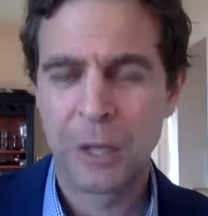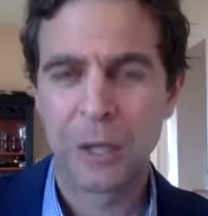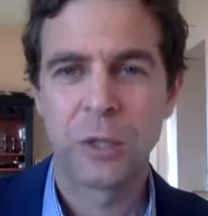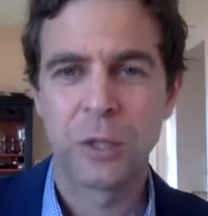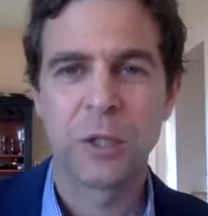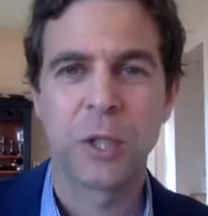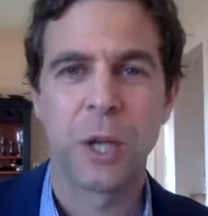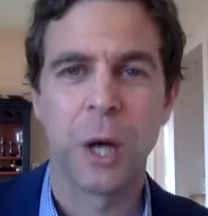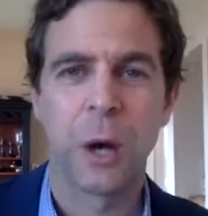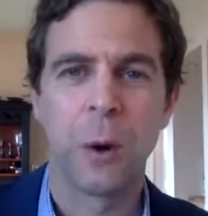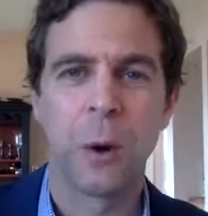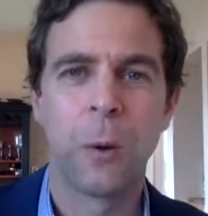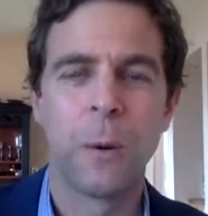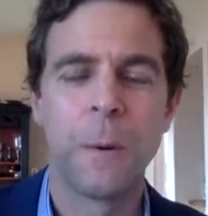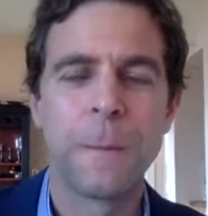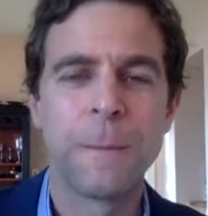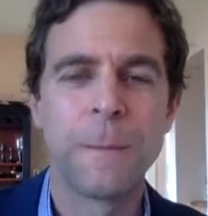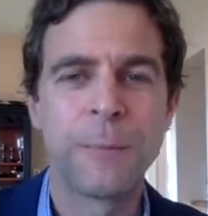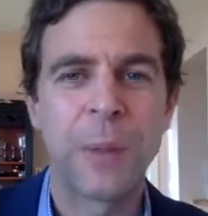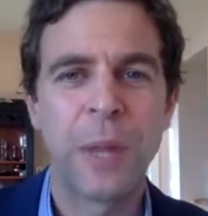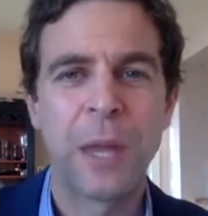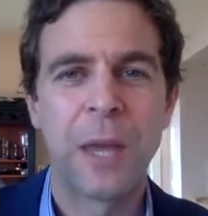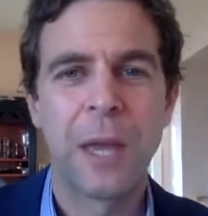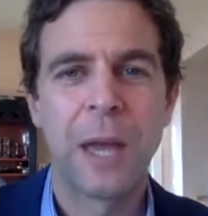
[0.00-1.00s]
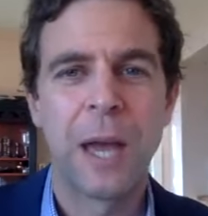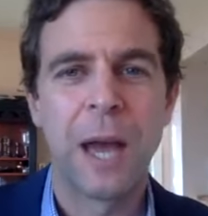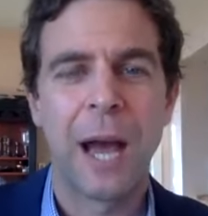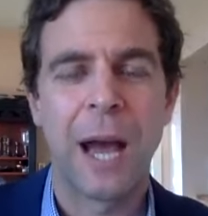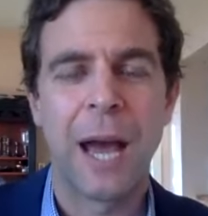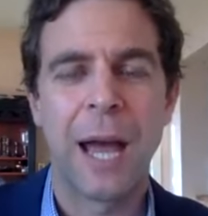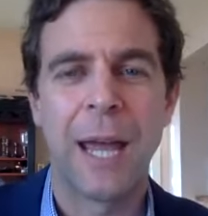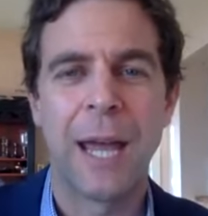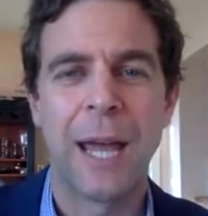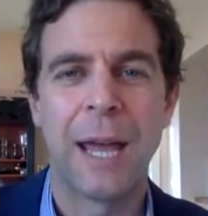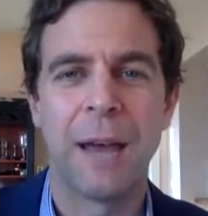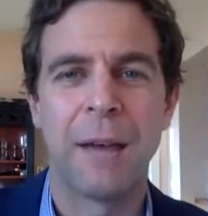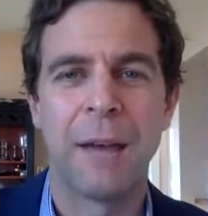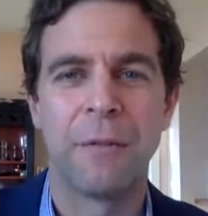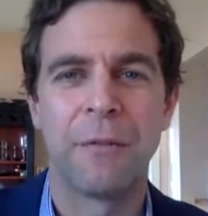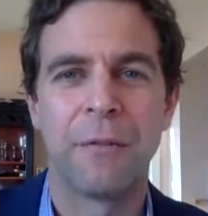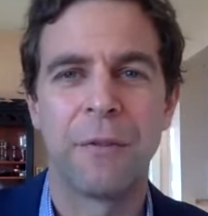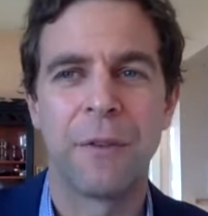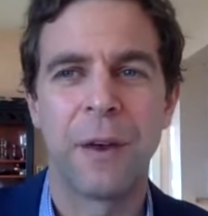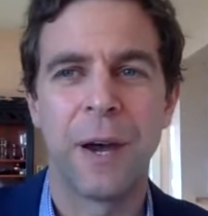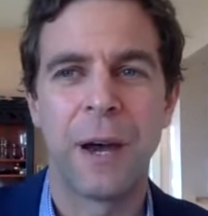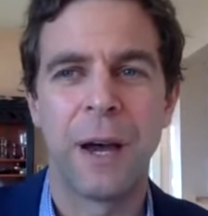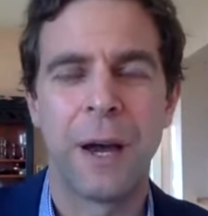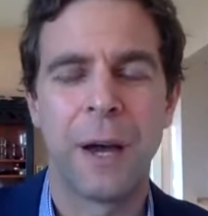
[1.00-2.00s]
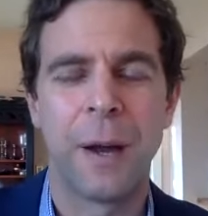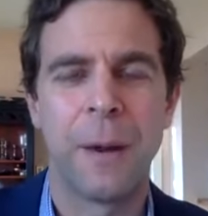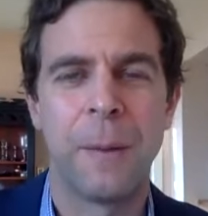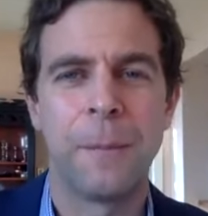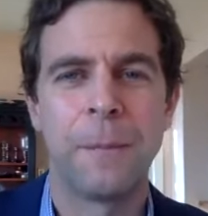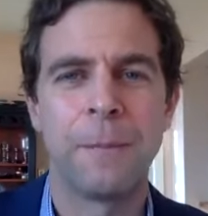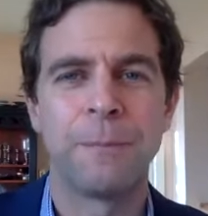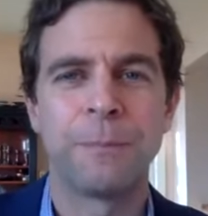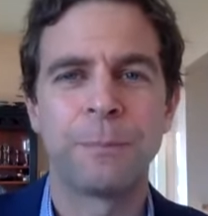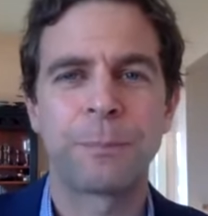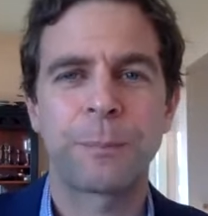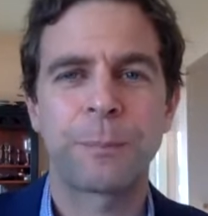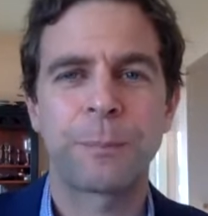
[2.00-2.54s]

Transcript: So I have um,